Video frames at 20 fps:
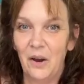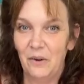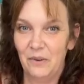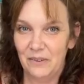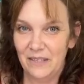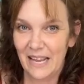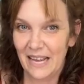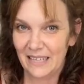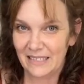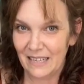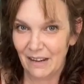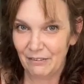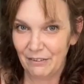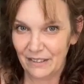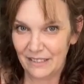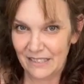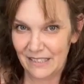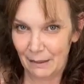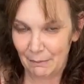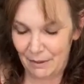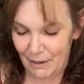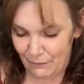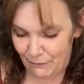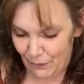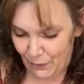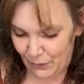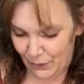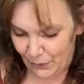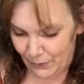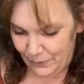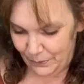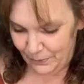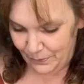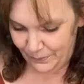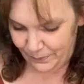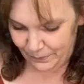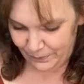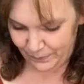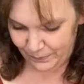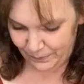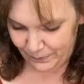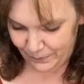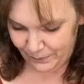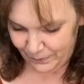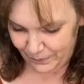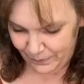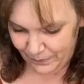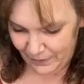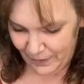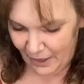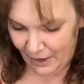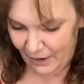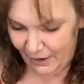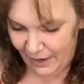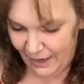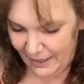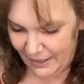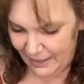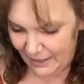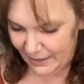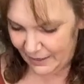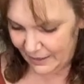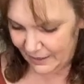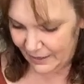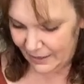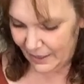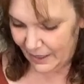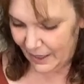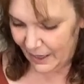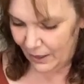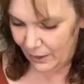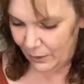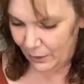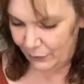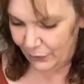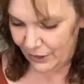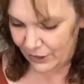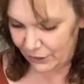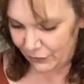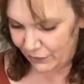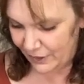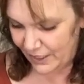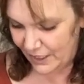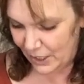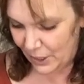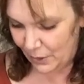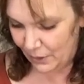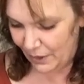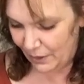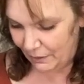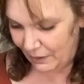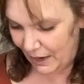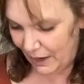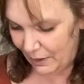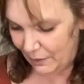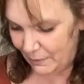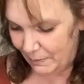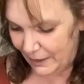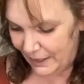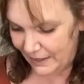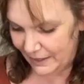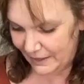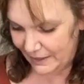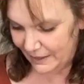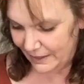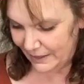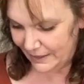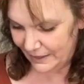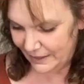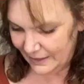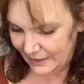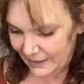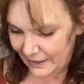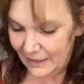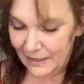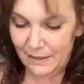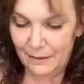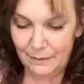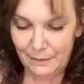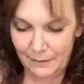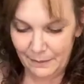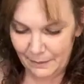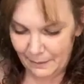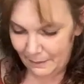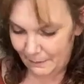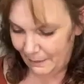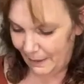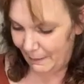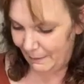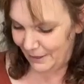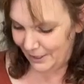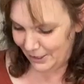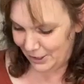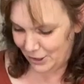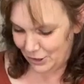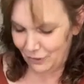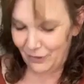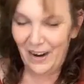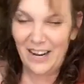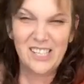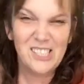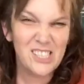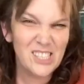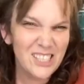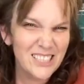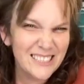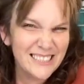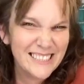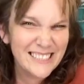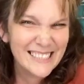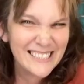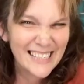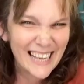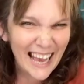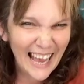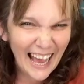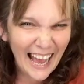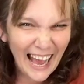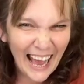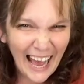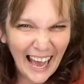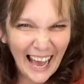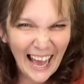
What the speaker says: Oh, yeah, definitely send me a photo. All right. I don't know if I should read the note out loud, but maybe it's directions.